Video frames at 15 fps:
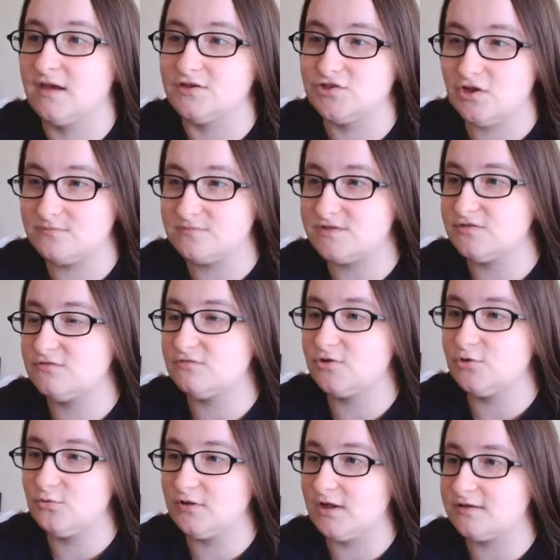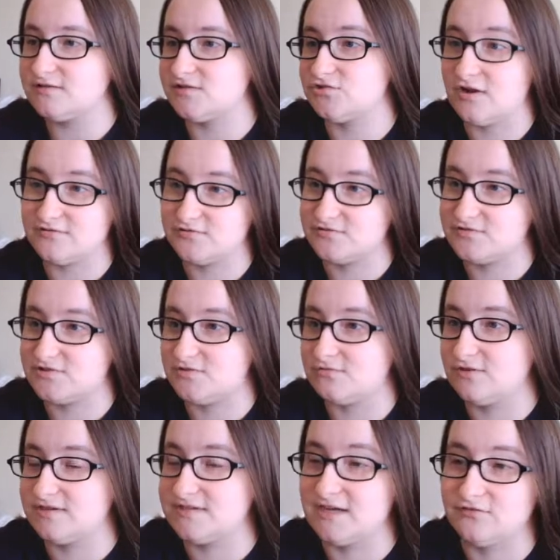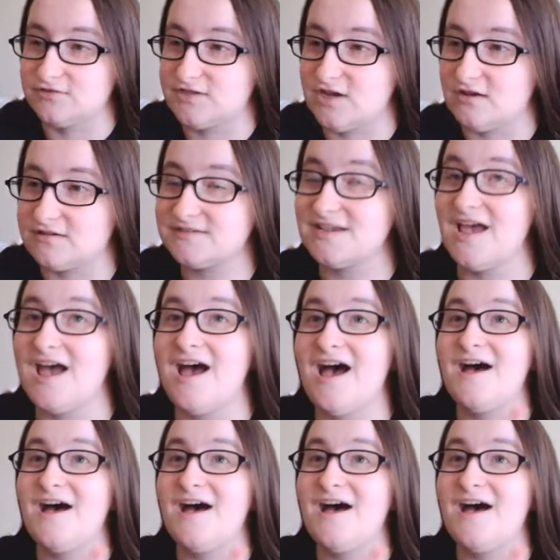A jumpsuit, culottes, a trouser suit, a tailored tux.